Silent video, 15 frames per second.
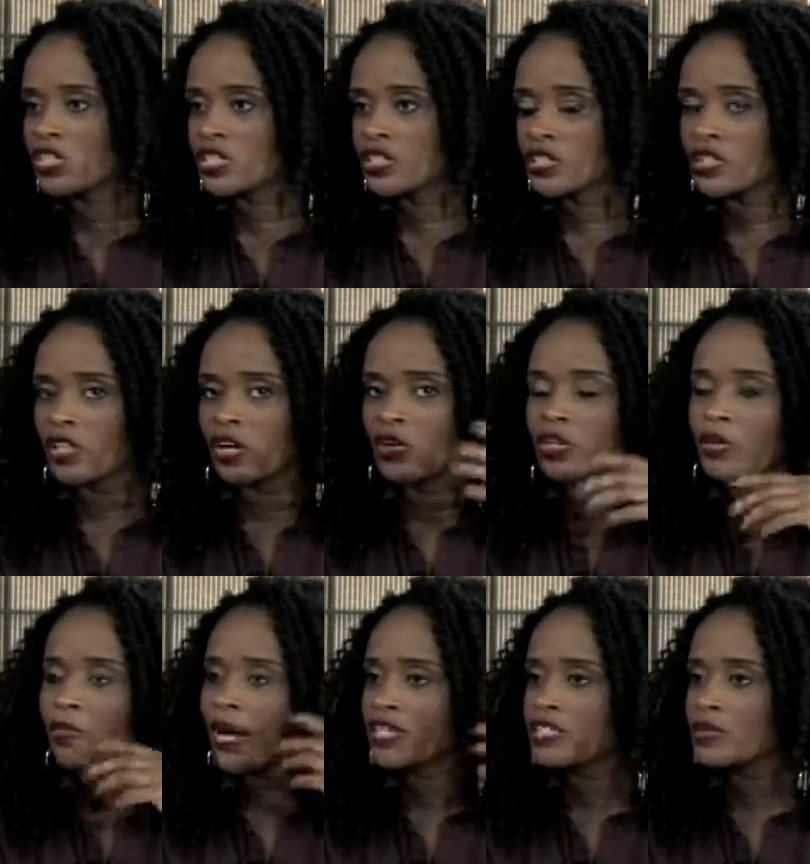and,
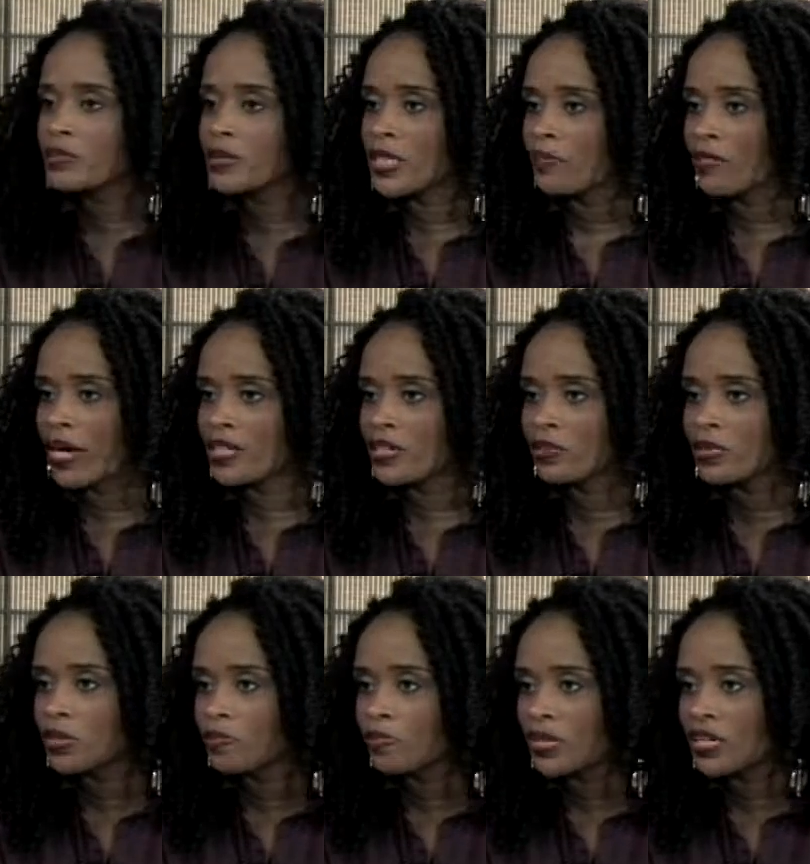you're masterminding
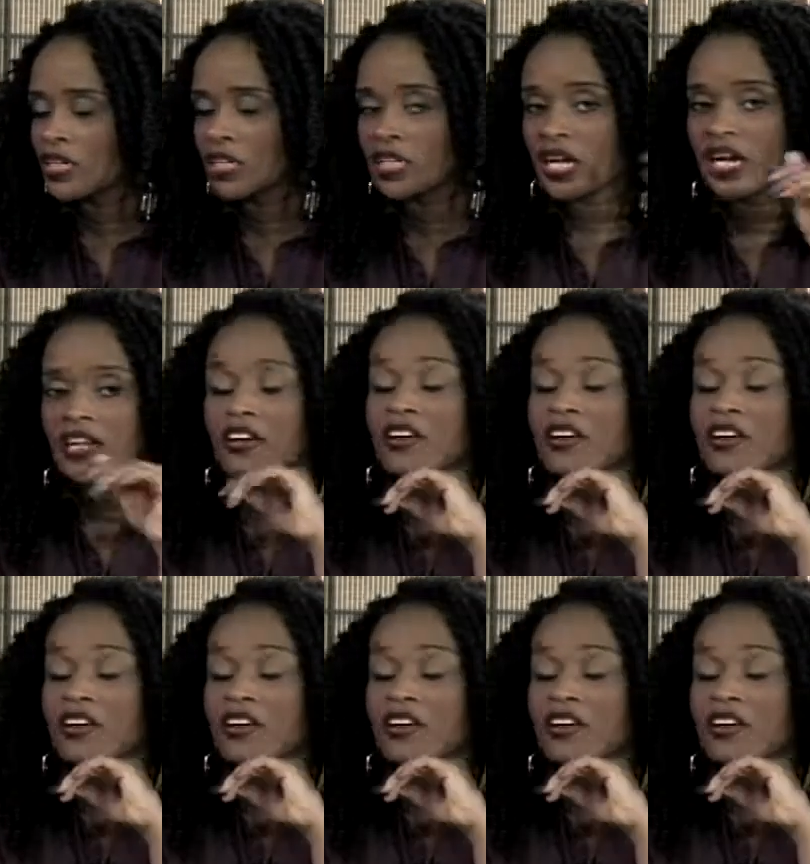with the pina colada.